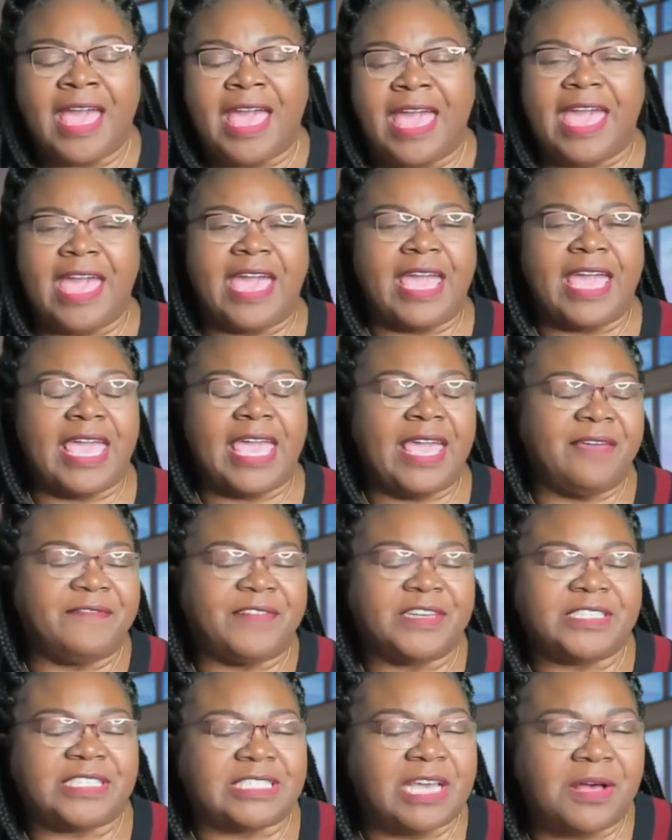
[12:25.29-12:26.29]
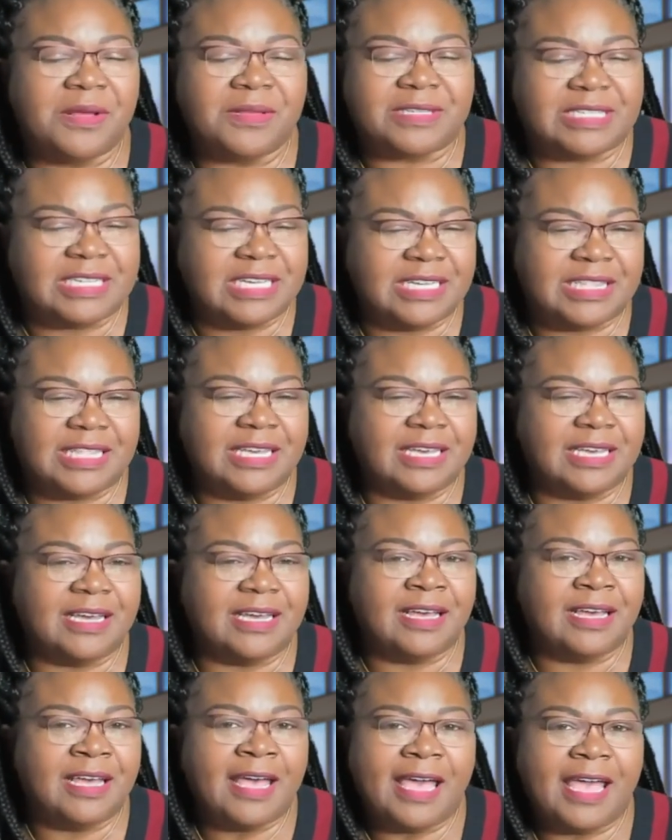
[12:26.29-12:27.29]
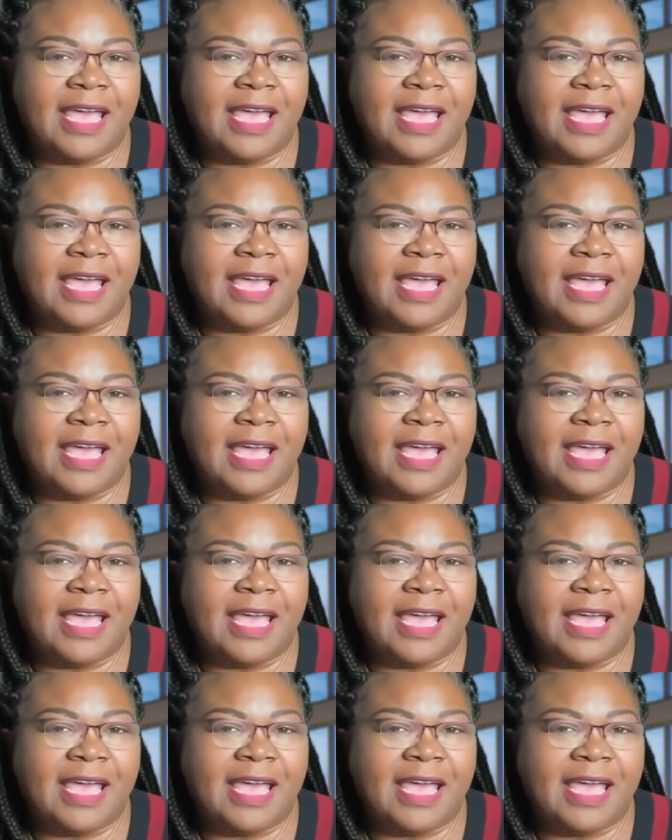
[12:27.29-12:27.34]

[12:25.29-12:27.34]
And Eva shows Cynthia